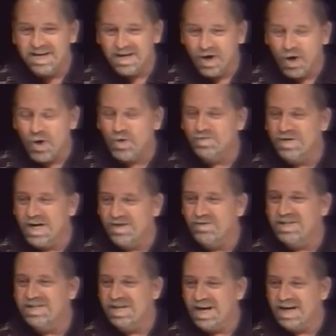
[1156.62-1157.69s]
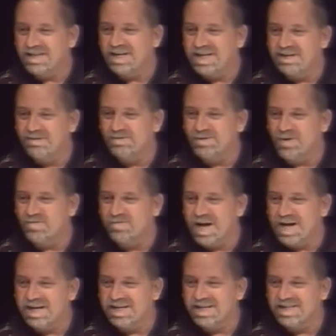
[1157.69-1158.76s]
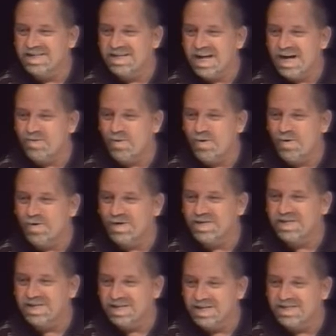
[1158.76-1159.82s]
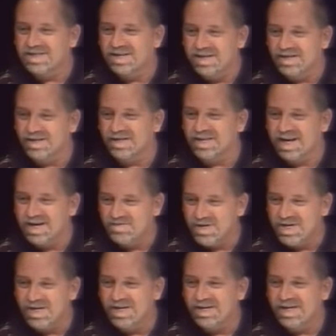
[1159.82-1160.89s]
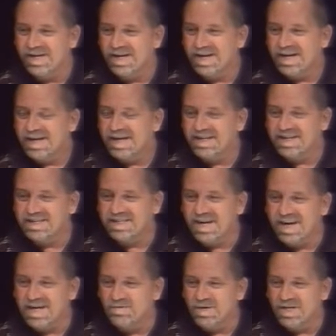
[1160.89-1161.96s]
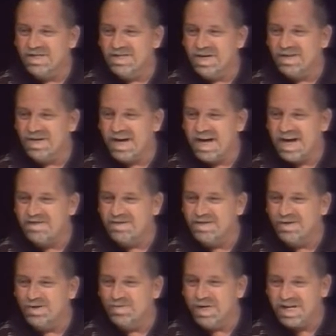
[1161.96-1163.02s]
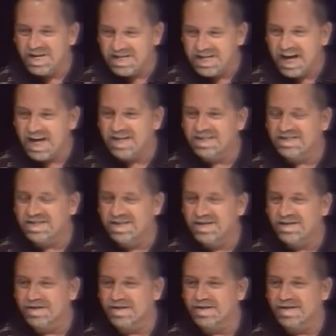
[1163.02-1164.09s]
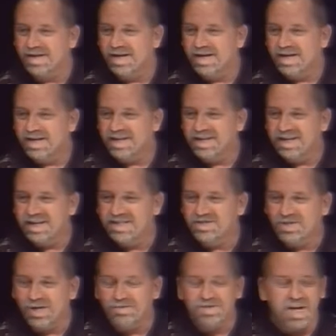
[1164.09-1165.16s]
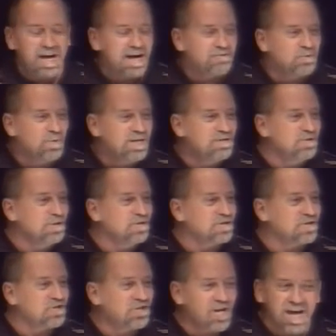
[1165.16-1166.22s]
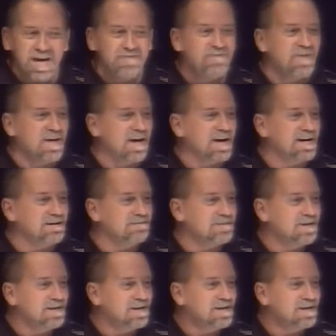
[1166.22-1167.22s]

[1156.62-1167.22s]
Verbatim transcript: He hoped every day that he was going to make it into that water and get his healing. Amen? And it came in another avenue, but he got his healing. And, and sometimes we do the same thing.